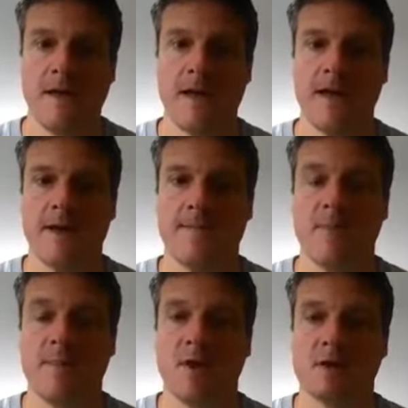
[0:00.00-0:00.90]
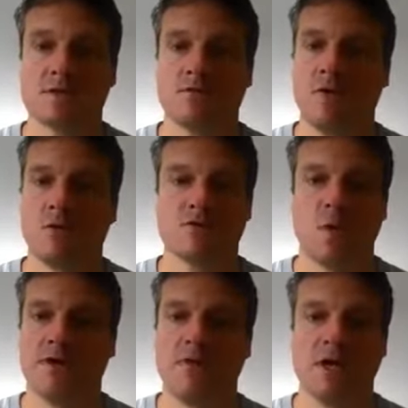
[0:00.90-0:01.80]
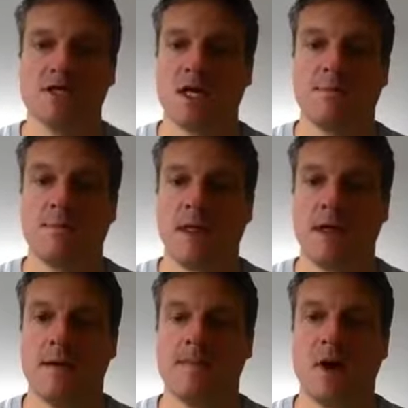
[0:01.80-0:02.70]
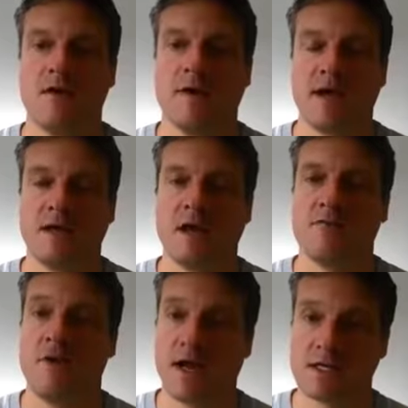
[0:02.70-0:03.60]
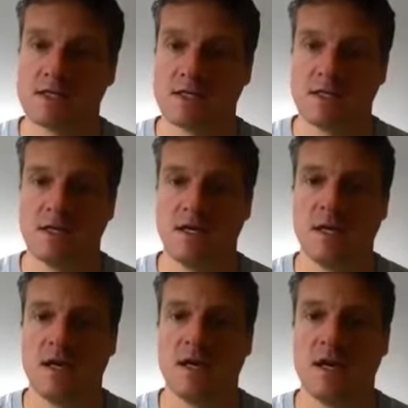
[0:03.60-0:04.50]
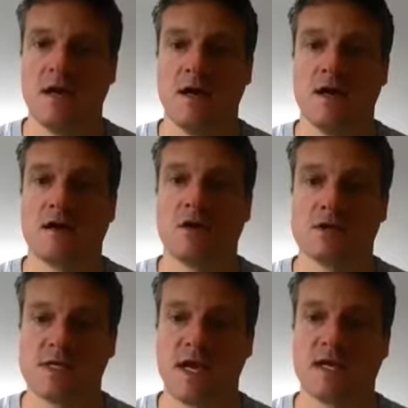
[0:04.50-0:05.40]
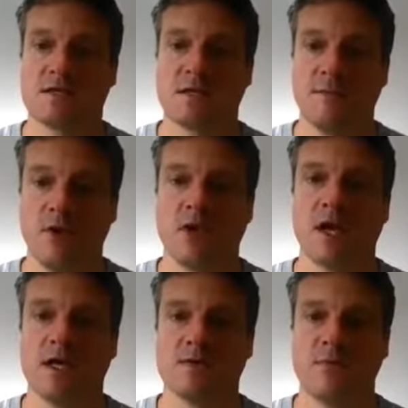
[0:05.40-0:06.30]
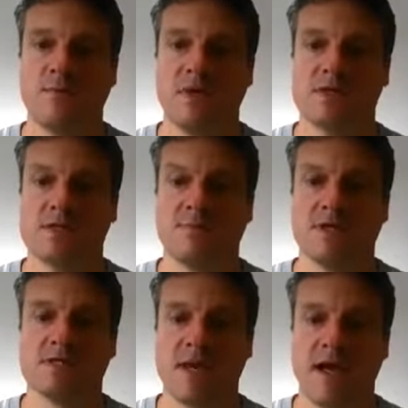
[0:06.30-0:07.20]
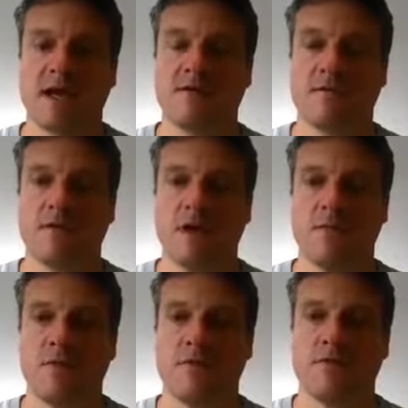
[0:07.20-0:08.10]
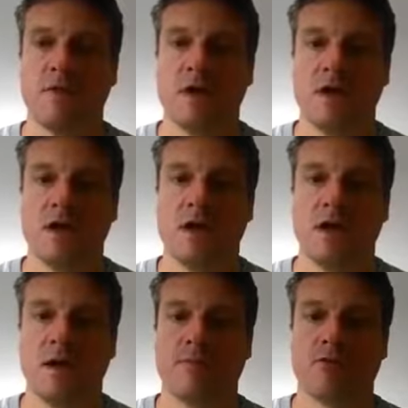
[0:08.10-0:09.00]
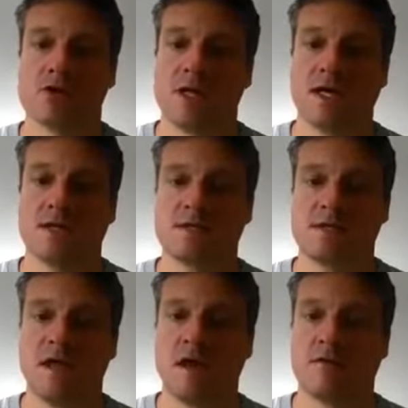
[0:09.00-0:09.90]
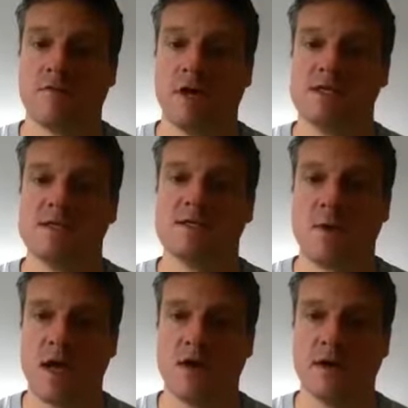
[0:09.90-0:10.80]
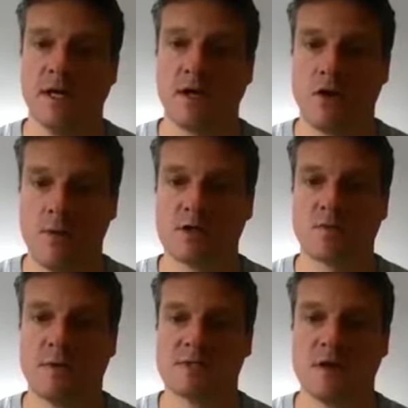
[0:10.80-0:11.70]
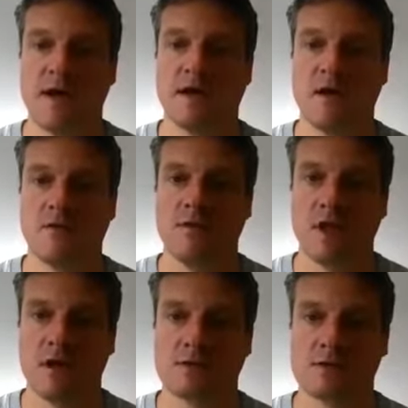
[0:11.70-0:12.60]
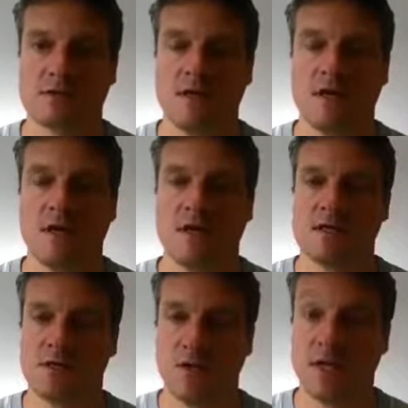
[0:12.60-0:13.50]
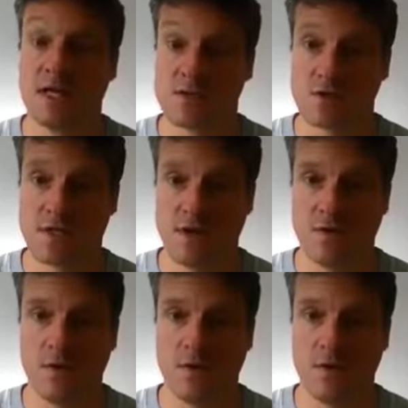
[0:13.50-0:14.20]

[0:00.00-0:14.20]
Um, my personal role is wide ranging, um, but I've had direct uh, contact and communication with Biz- BizTech for a number of uh, projects now related to our e commerce website over the last two years or so.